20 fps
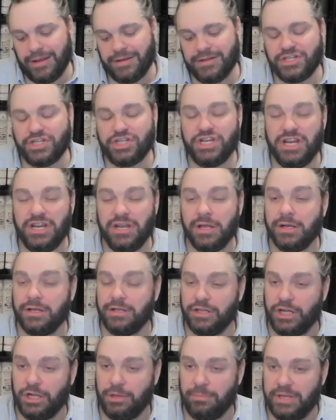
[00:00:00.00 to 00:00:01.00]
Cheating a
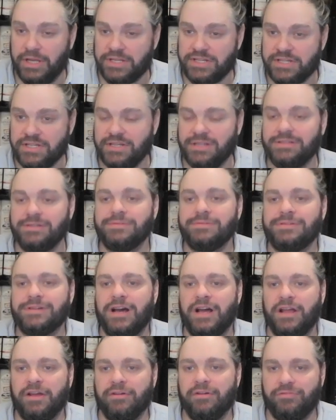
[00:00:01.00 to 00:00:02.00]
little bit,
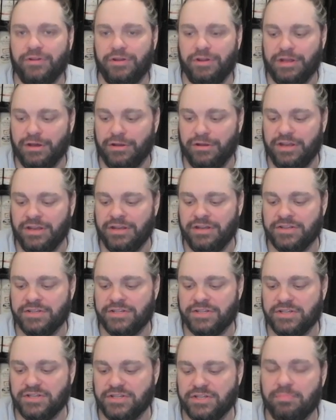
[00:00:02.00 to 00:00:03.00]
I have found out it
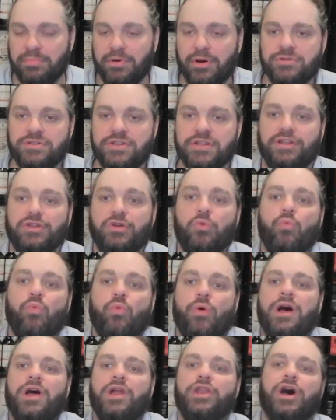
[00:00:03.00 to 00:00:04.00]
is supposedly
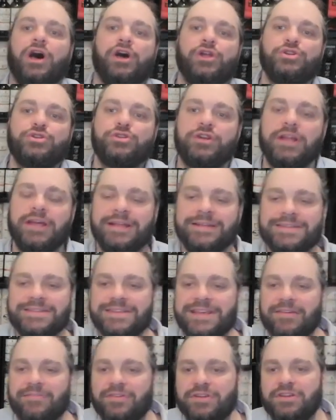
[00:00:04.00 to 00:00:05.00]

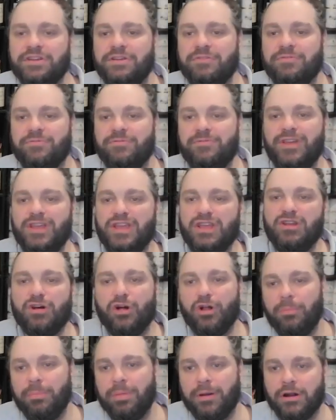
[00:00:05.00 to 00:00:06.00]
170
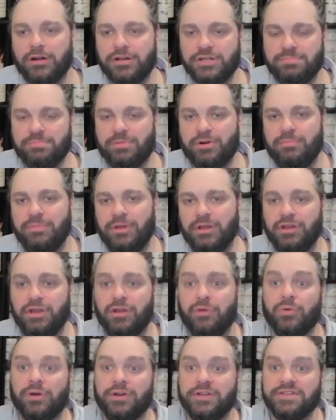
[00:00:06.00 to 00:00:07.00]
phenol parts per
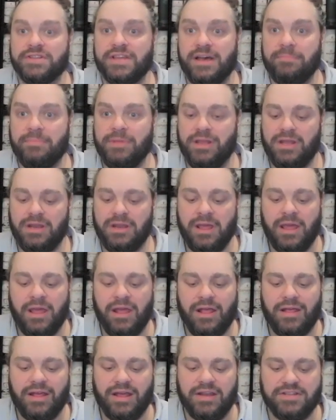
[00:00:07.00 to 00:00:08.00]
million. What does that mean?
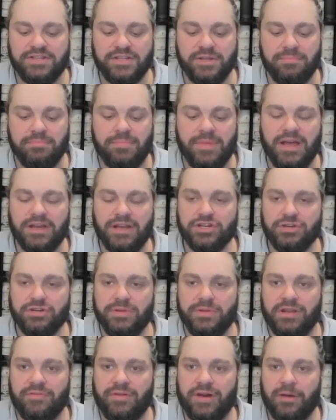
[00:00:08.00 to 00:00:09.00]
That is the
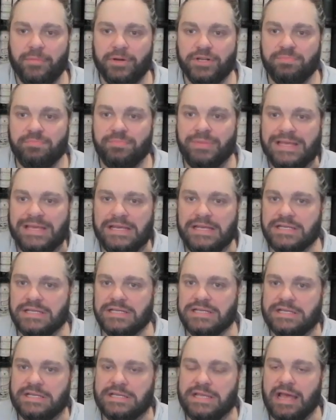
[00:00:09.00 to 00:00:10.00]
measurement of how much peat
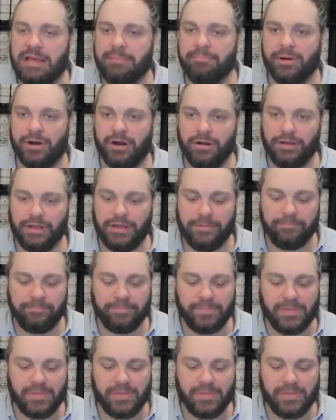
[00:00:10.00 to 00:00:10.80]
is in that barley